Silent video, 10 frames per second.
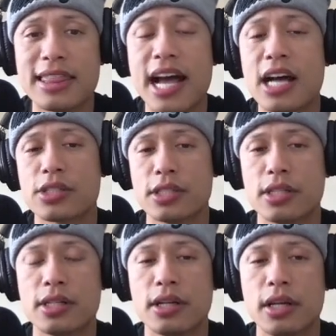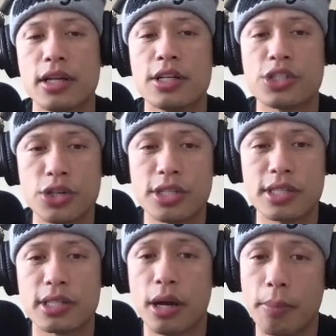thousand
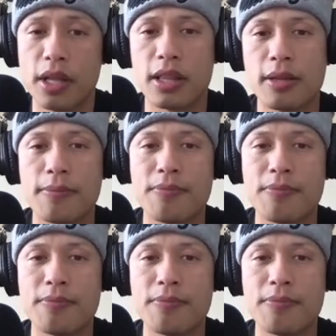searches a month.